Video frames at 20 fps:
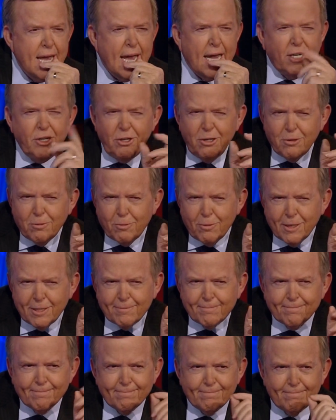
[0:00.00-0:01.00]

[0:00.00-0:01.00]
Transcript: And you know what?